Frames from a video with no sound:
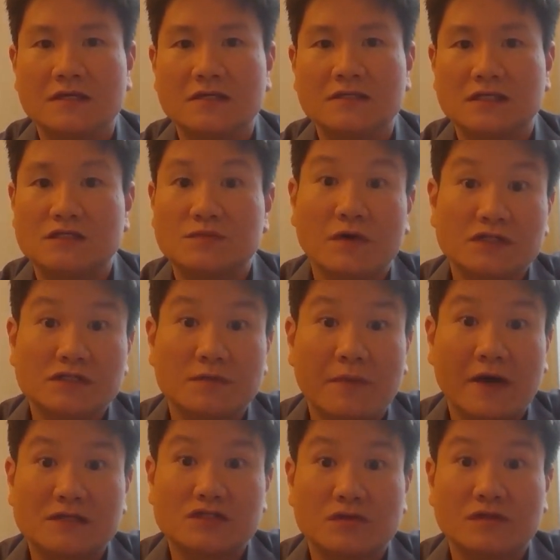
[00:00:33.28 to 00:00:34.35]
Since most of my
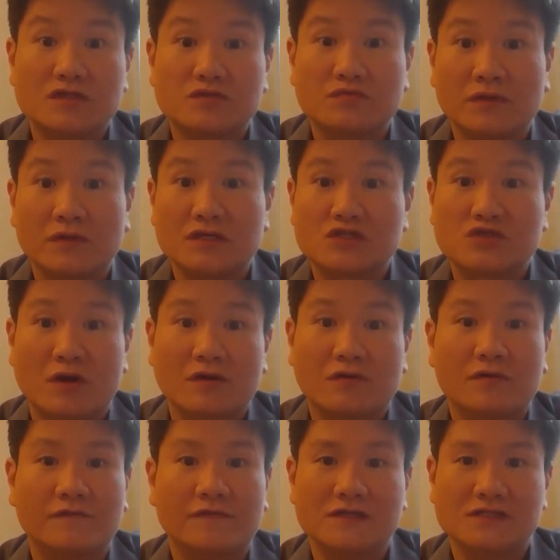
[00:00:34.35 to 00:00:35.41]
students really struggle
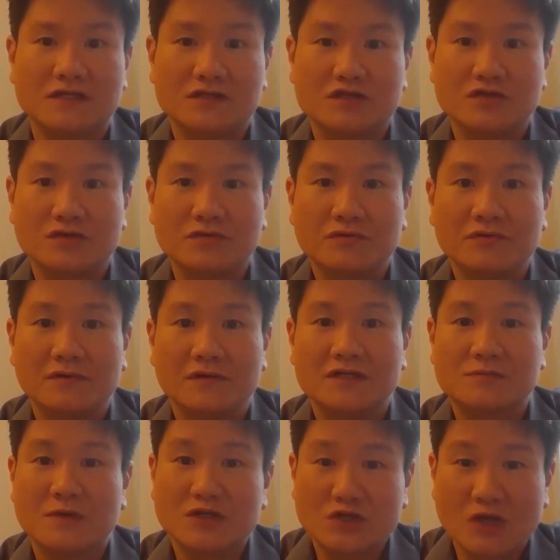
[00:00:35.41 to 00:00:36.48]
with this issue,
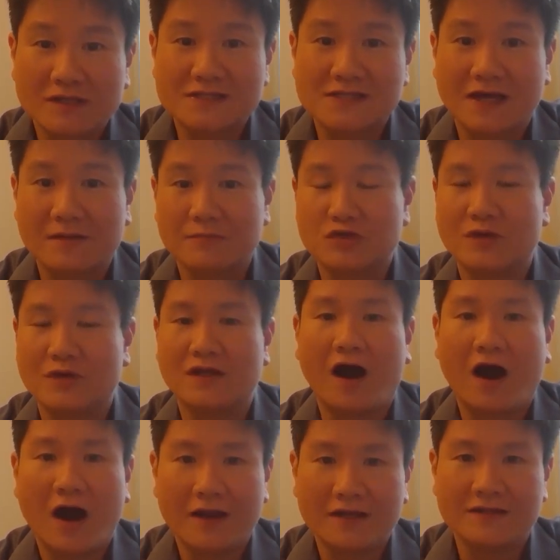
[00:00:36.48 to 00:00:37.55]
especially on deciding between
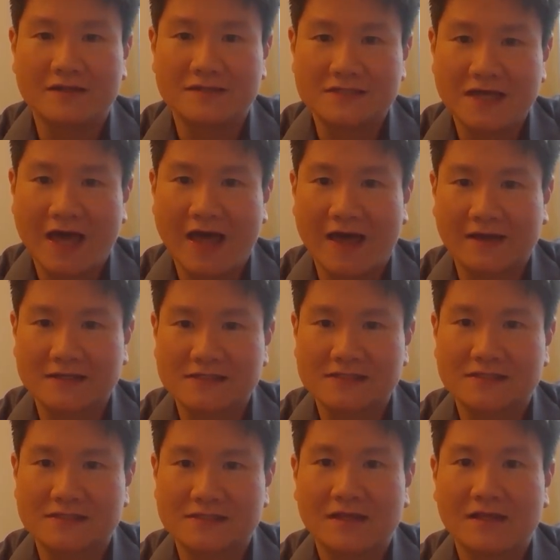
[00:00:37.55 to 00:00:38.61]
audit and
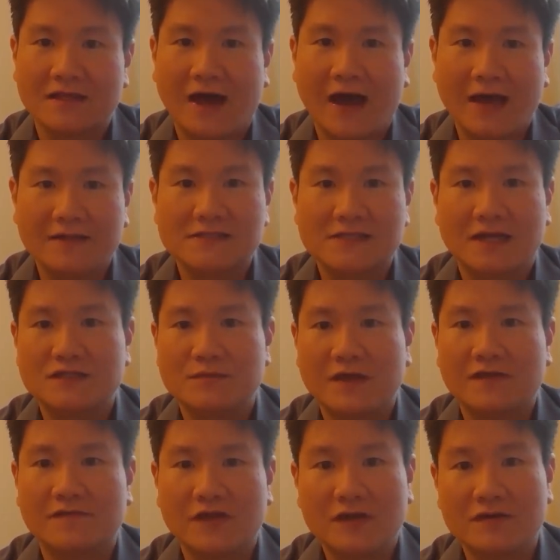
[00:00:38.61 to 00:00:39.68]
tax, I decided to make
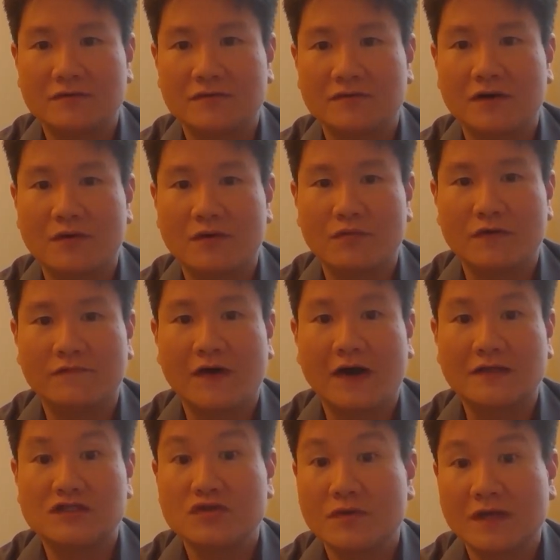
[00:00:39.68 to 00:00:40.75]
a video with
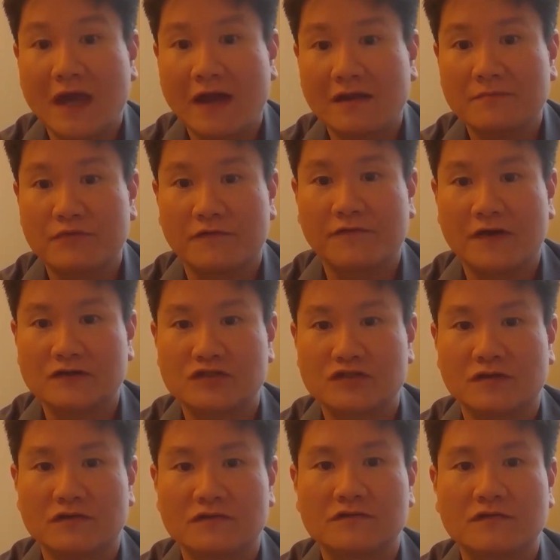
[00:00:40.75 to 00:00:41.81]
two accounting
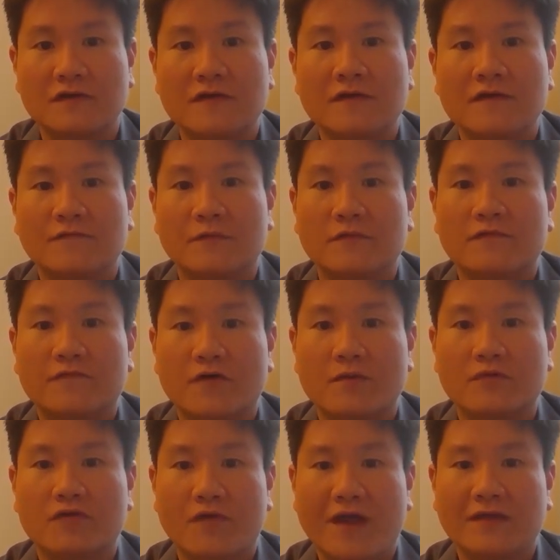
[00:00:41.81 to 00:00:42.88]
professionals from the
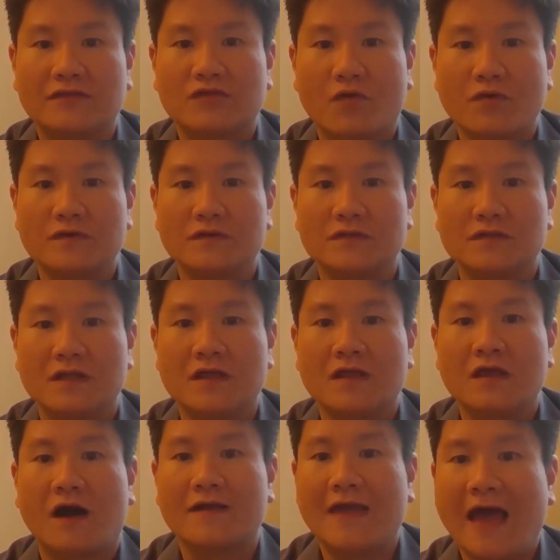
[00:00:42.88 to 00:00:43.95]
firm Grant Thornton
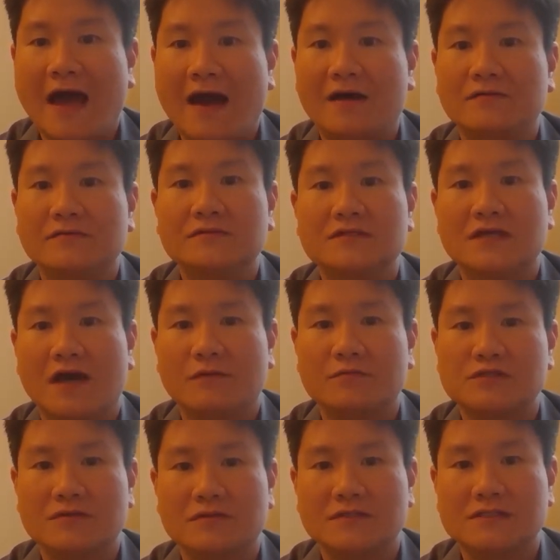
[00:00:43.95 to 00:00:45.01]
on how to help
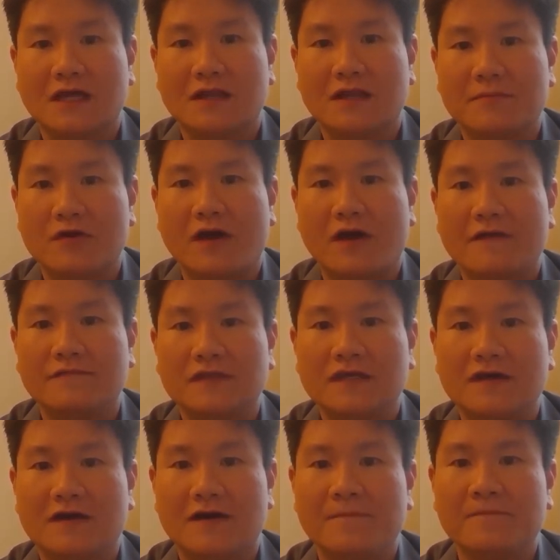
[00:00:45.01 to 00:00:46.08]
students get a better
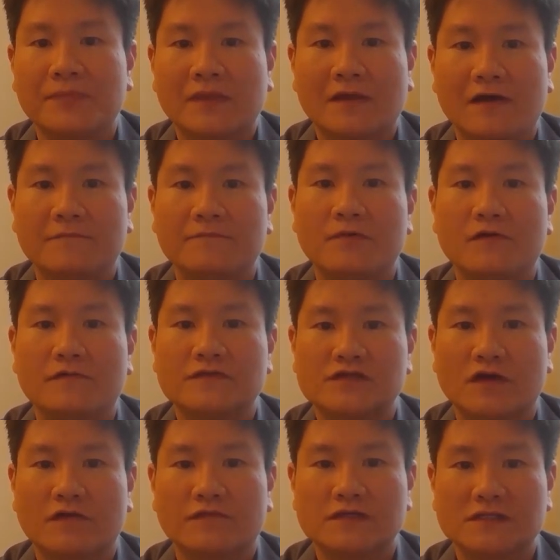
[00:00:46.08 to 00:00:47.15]
idea of both
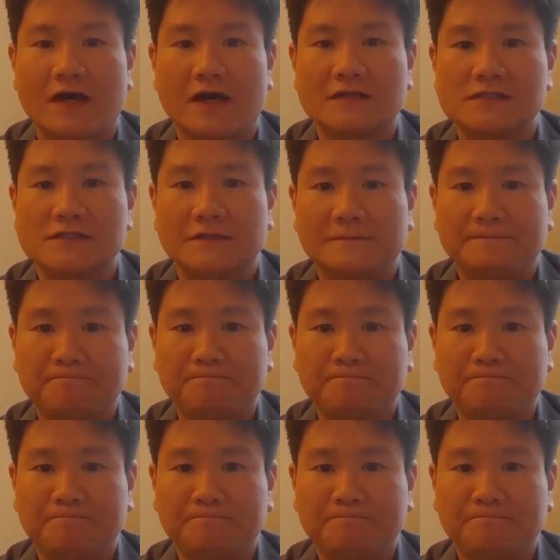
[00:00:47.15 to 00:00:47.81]
service lines.